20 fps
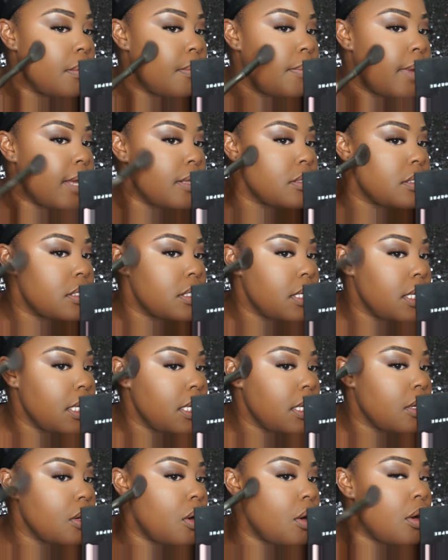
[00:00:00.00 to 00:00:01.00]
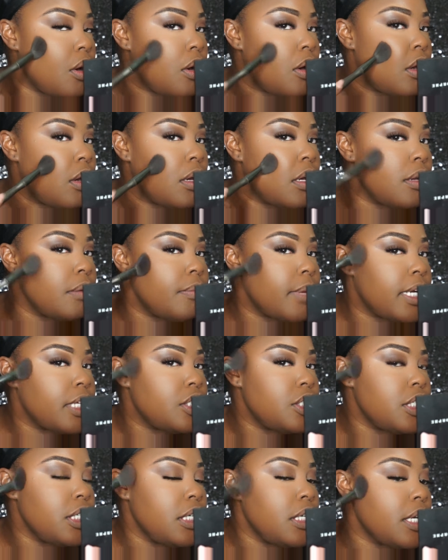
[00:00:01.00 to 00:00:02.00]
bouncing on my
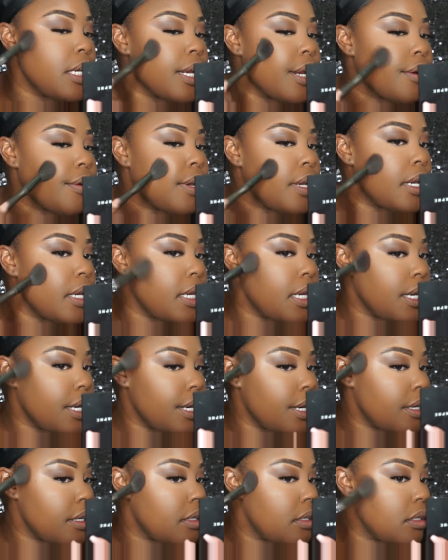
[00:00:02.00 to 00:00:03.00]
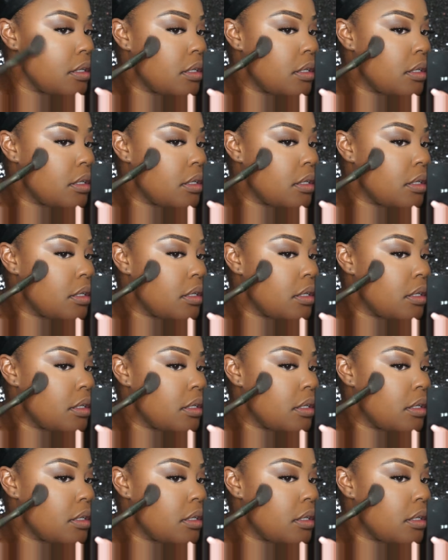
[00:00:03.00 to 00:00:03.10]
cheek area here.